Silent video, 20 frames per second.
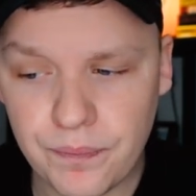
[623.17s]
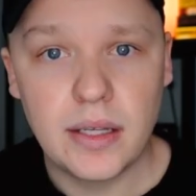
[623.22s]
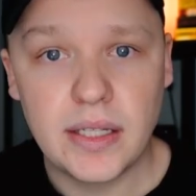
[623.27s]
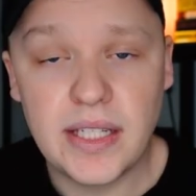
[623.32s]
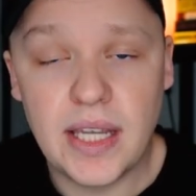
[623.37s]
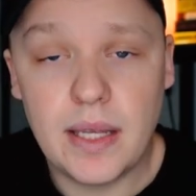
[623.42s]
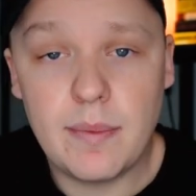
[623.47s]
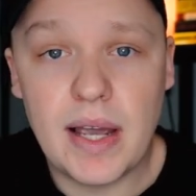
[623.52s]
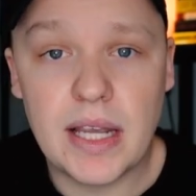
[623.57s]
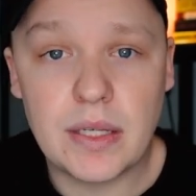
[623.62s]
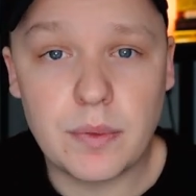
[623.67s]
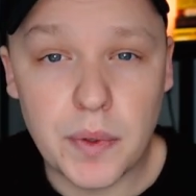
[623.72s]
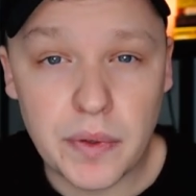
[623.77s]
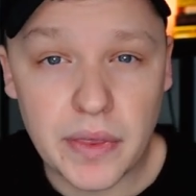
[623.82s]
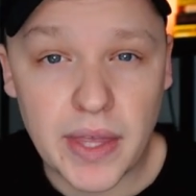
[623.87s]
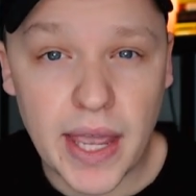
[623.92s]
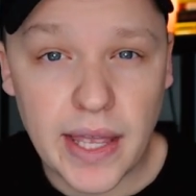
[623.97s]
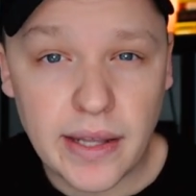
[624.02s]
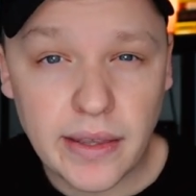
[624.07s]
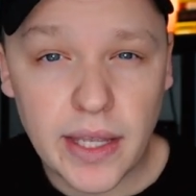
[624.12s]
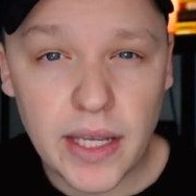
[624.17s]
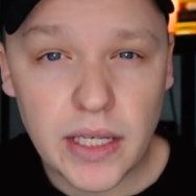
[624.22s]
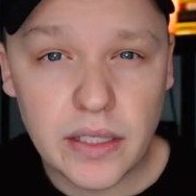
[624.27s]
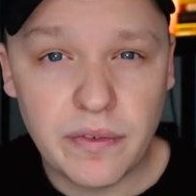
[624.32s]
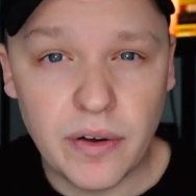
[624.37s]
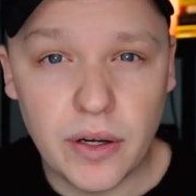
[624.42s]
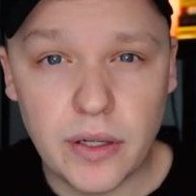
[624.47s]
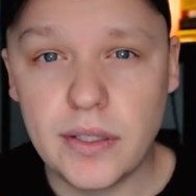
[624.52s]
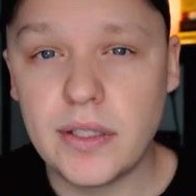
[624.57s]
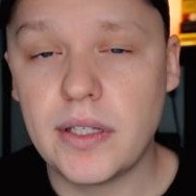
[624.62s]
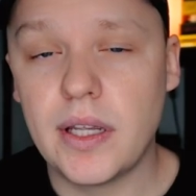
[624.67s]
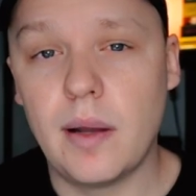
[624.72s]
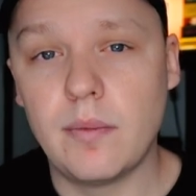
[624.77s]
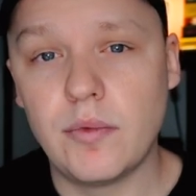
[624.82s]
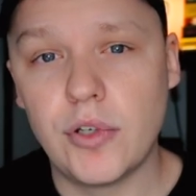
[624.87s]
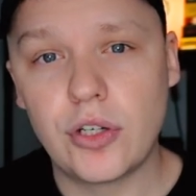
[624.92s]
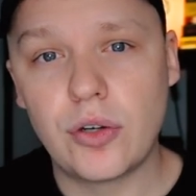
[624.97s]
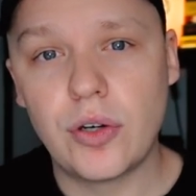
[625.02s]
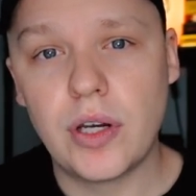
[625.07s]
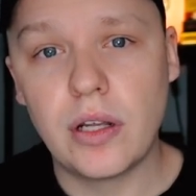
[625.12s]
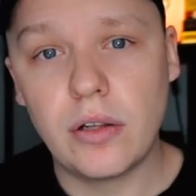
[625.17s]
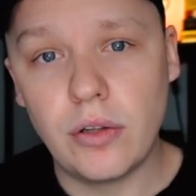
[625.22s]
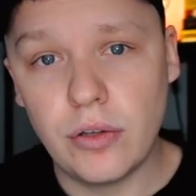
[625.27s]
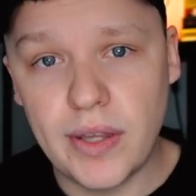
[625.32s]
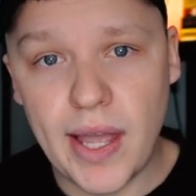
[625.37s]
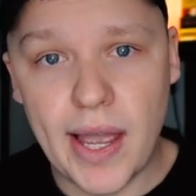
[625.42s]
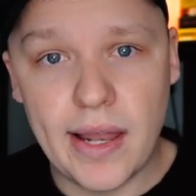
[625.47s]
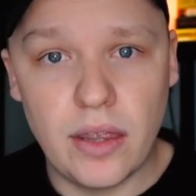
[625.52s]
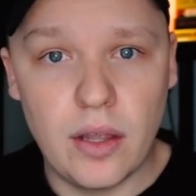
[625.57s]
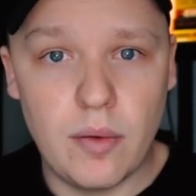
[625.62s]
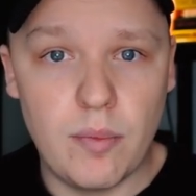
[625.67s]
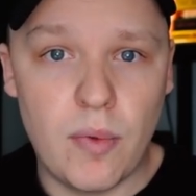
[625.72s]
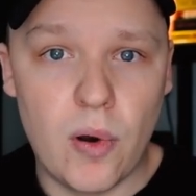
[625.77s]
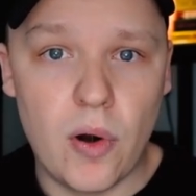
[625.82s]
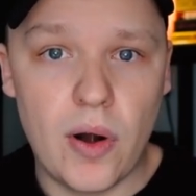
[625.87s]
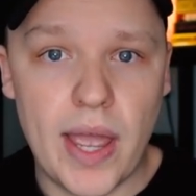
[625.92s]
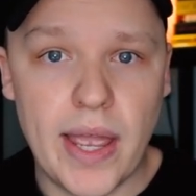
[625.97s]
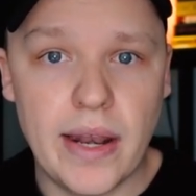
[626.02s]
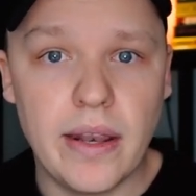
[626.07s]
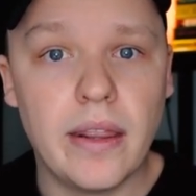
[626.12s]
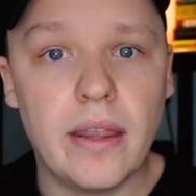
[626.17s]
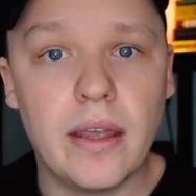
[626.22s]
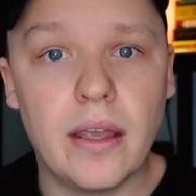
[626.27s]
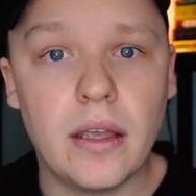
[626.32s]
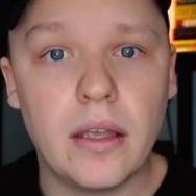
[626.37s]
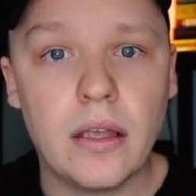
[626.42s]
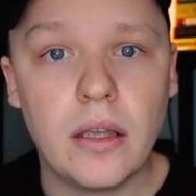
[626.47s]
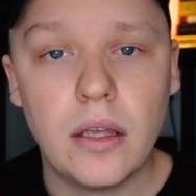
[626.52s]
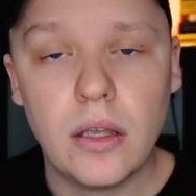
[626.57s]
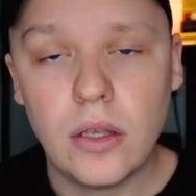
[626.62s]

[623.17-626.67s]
Same as with the index funds, I'm just going to include that number in the